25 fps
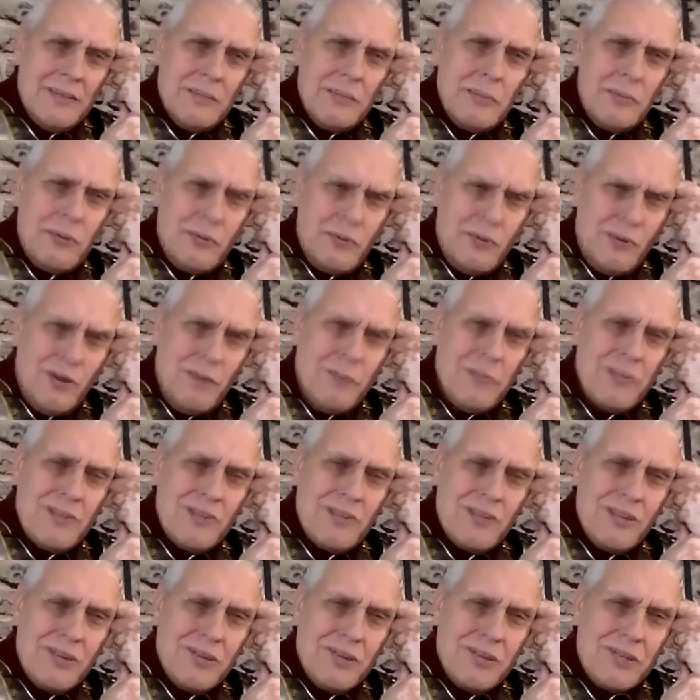But the Roman
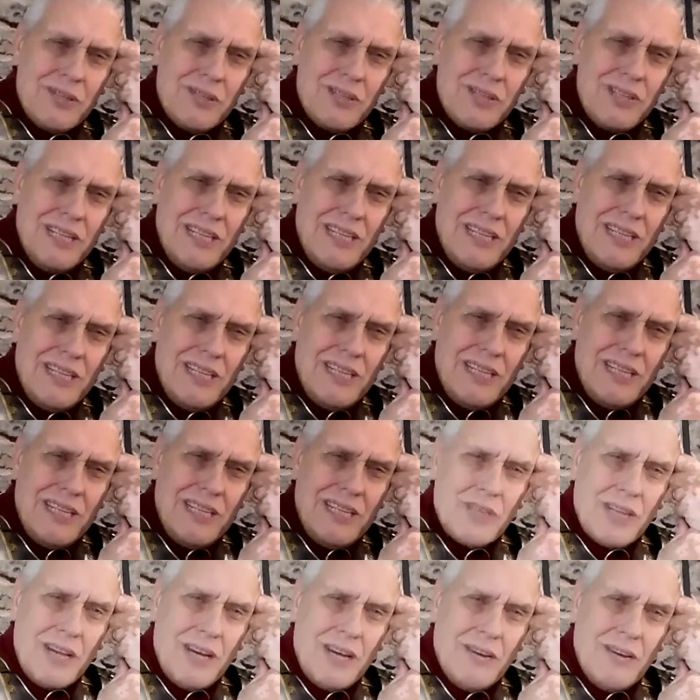soldiers did it
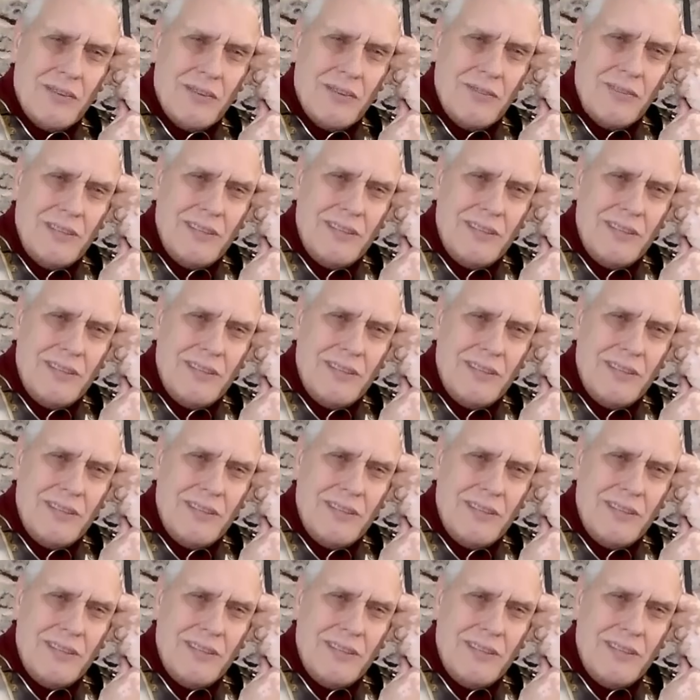themselves,